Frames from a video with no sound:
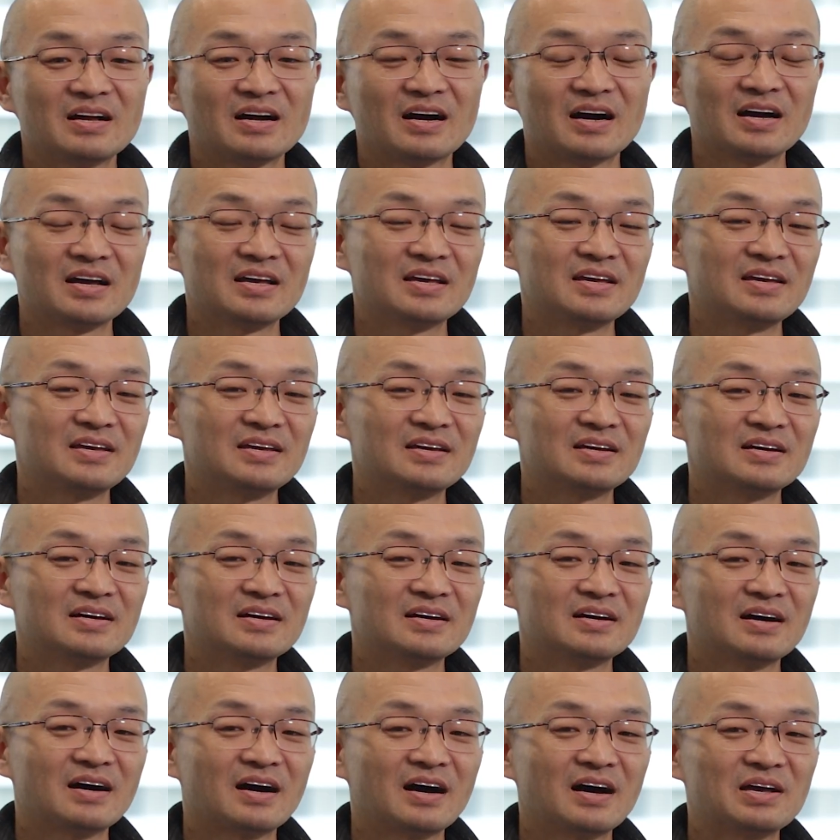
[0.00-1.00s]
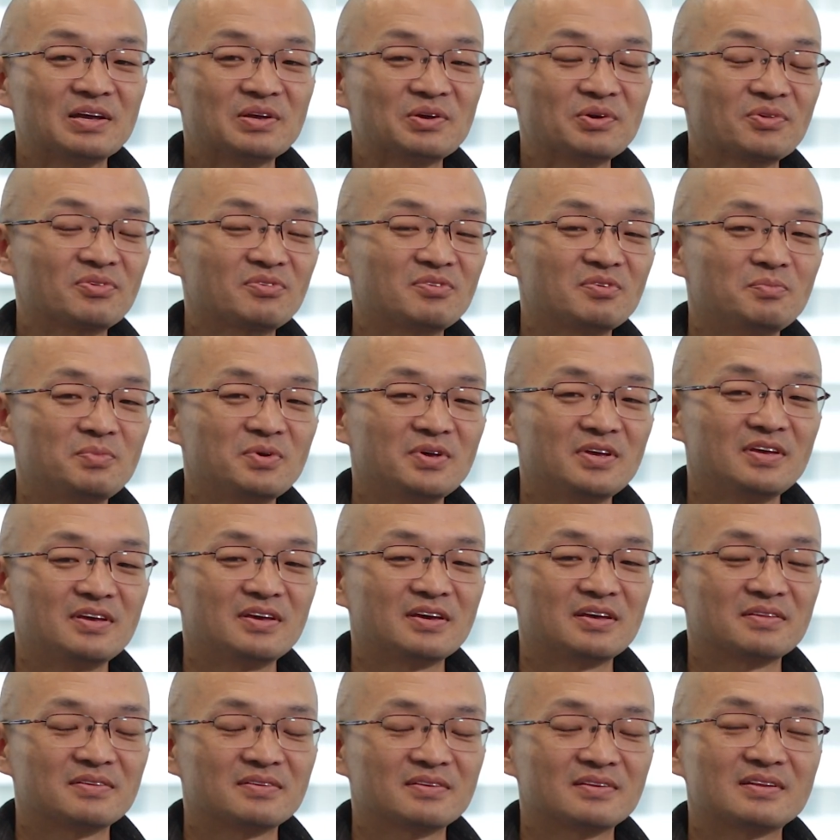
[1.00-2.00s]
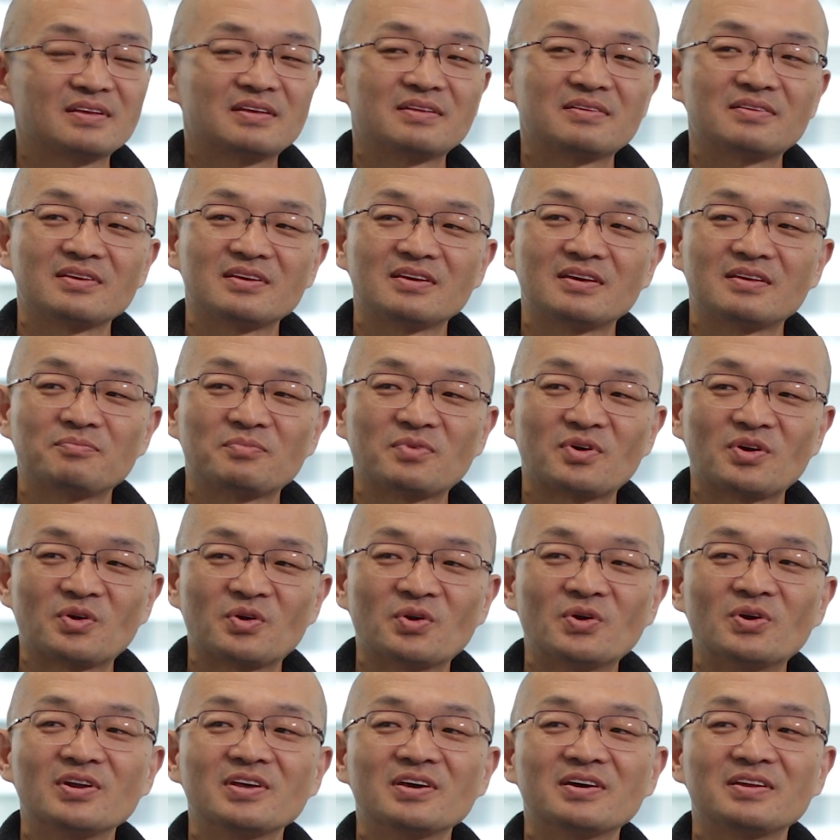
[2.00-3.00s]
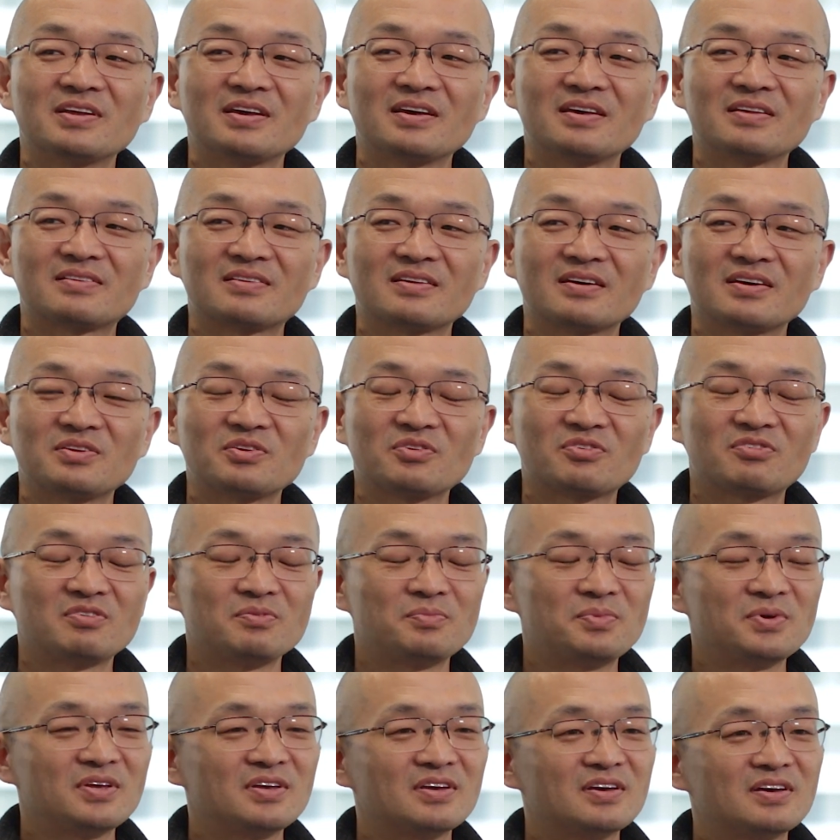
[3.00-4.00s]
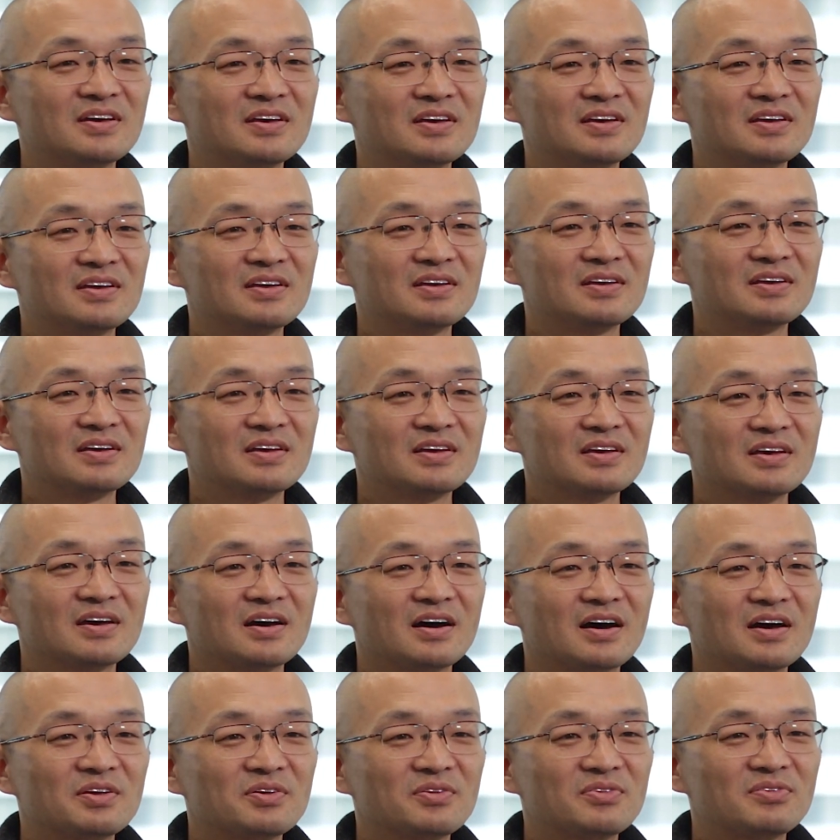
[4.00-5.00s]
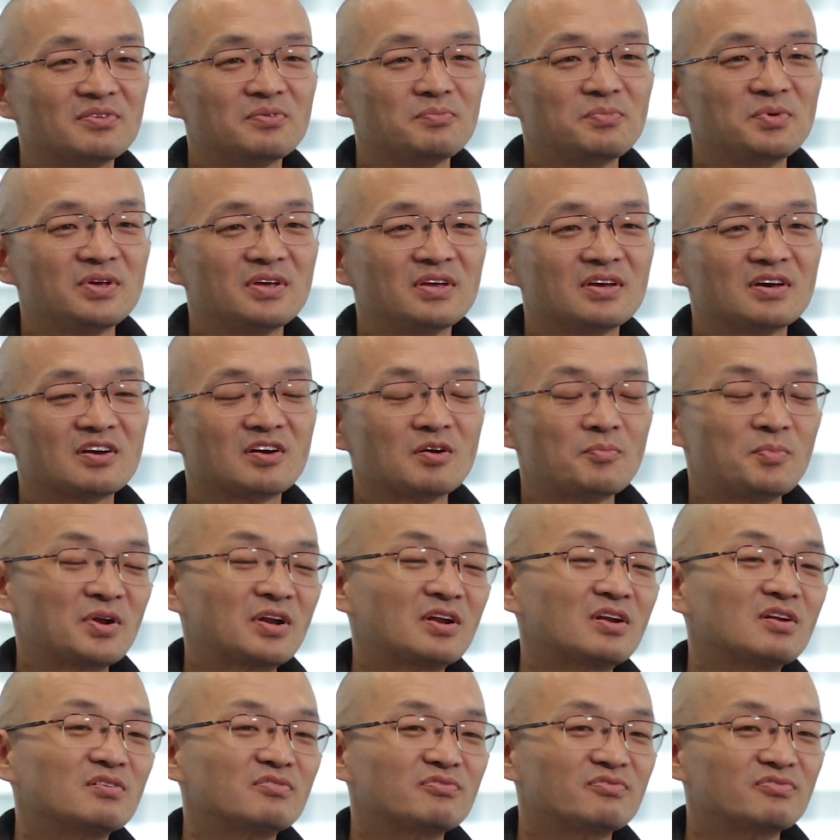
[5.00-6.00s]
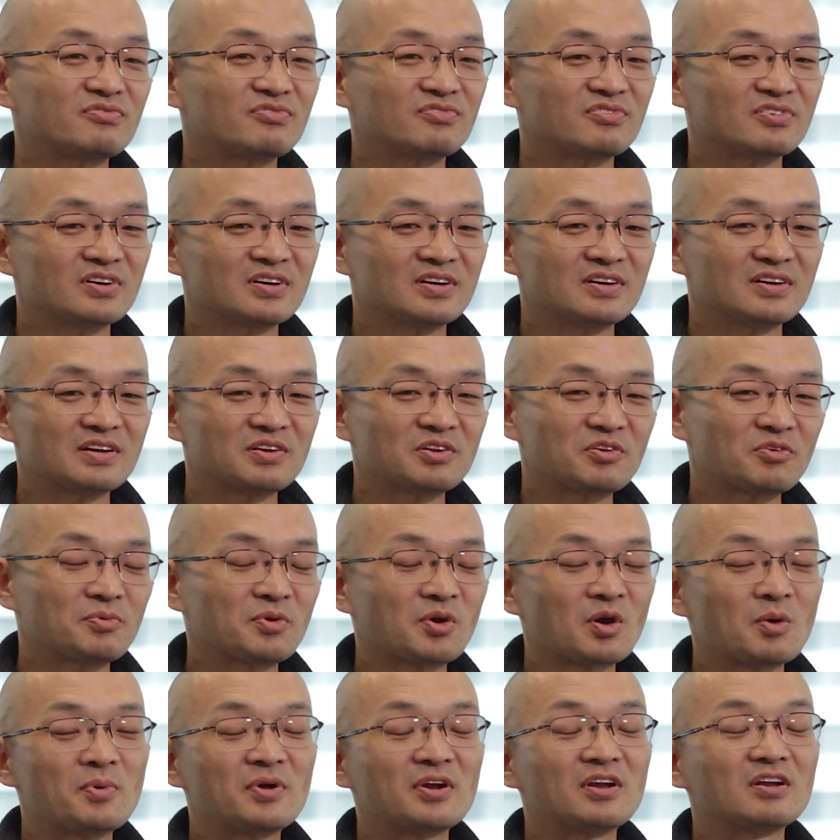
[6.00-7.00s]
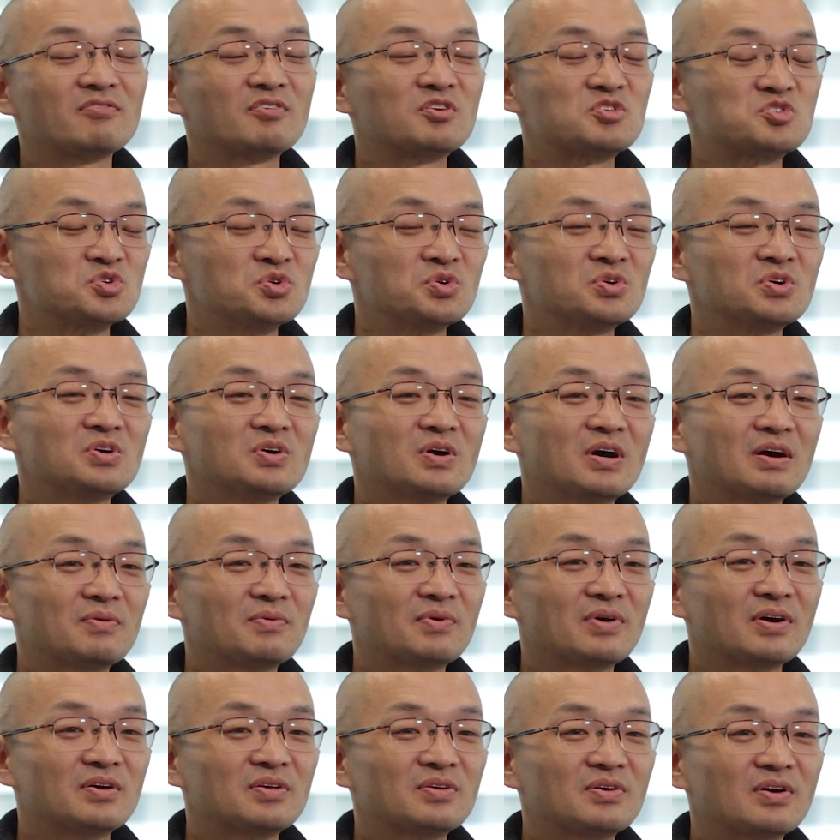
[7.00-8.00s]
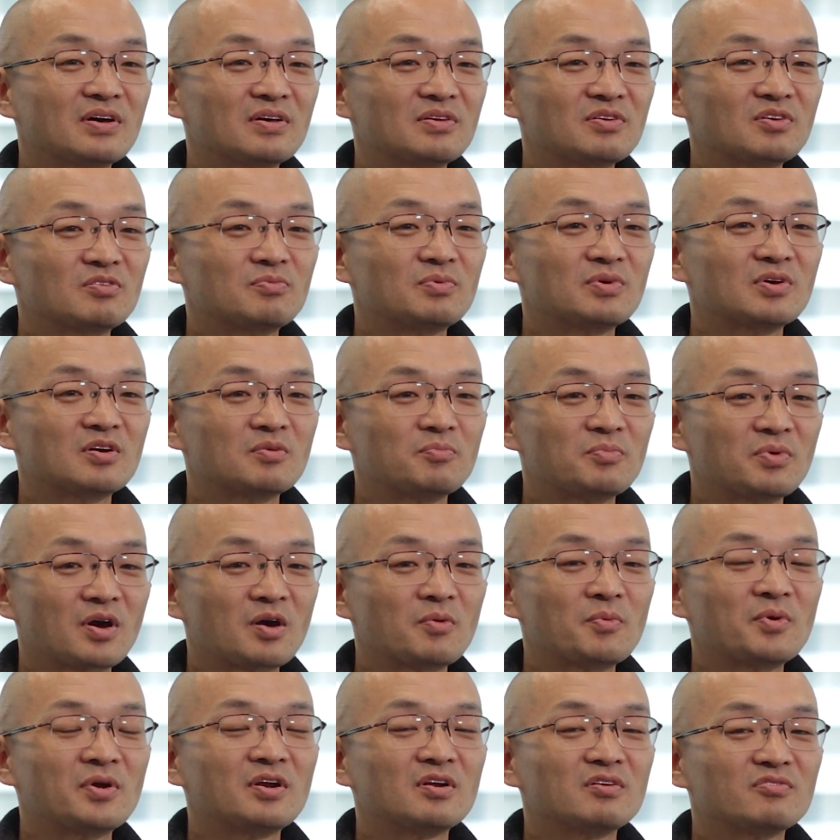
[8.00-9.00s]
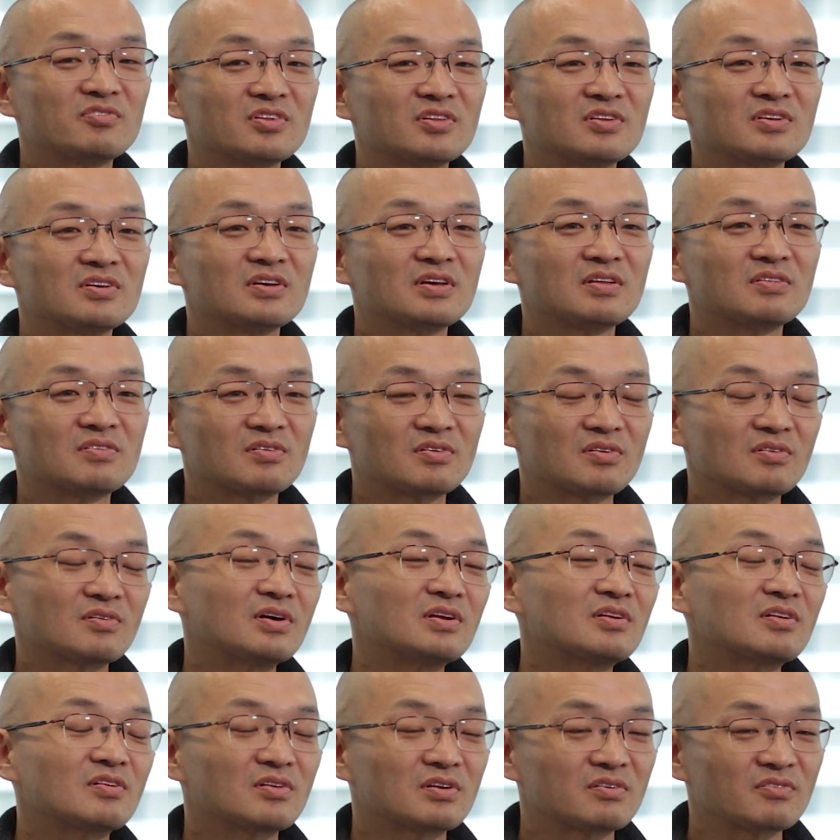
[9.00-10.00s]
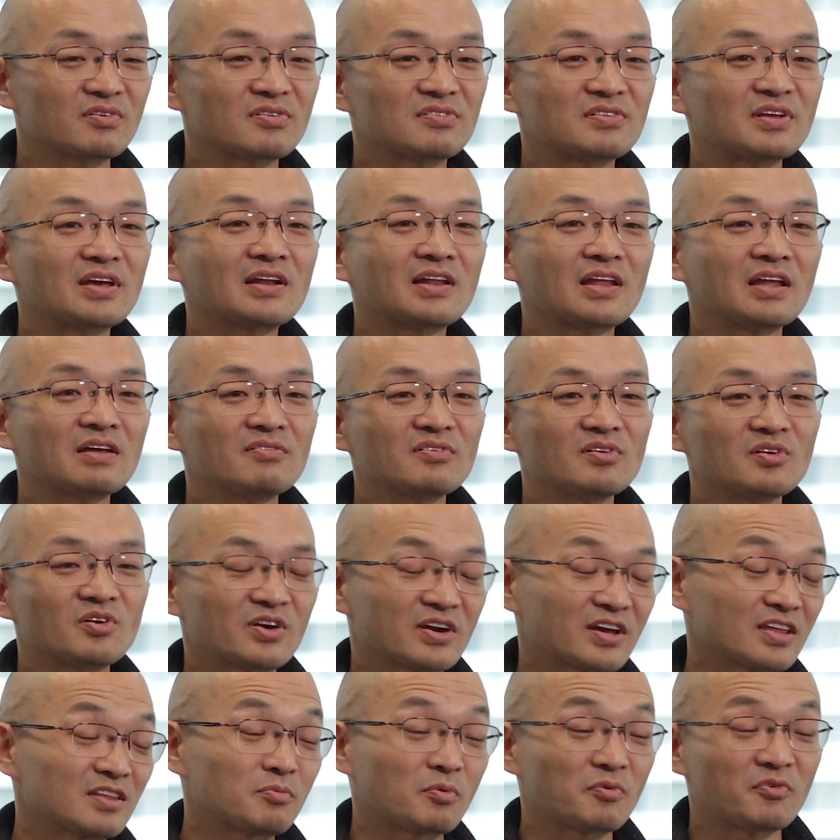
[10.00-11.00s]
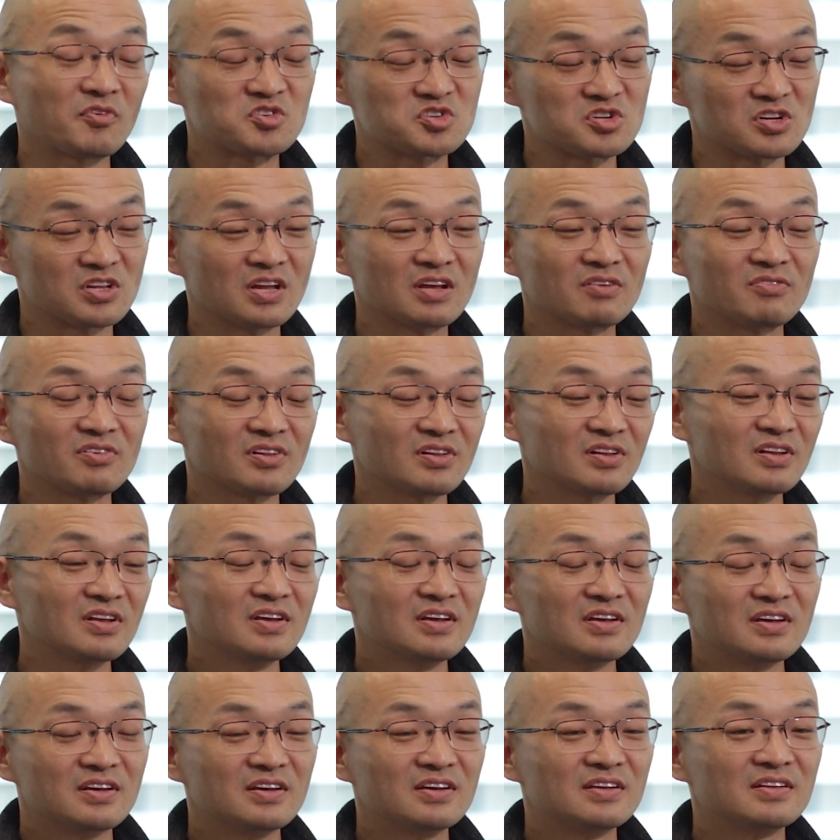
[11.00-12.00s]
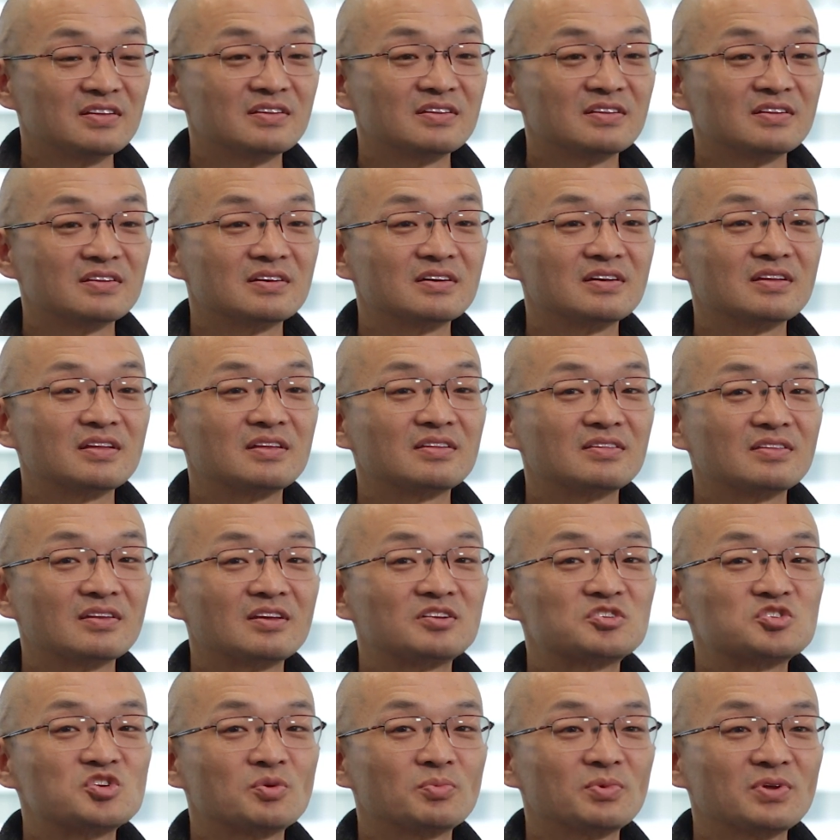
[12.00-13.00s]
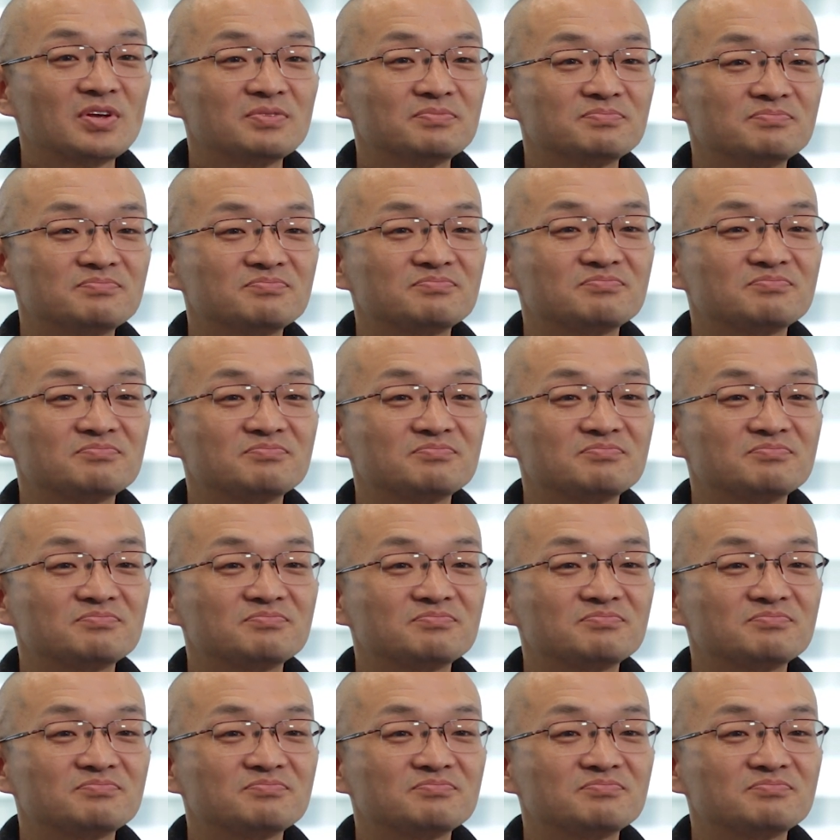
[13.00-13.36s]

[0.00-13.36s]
I used to be in my earlier days. I used to be competitive at judo. I used to be competitive in sort of a state level, or I guess provincial level in Germany.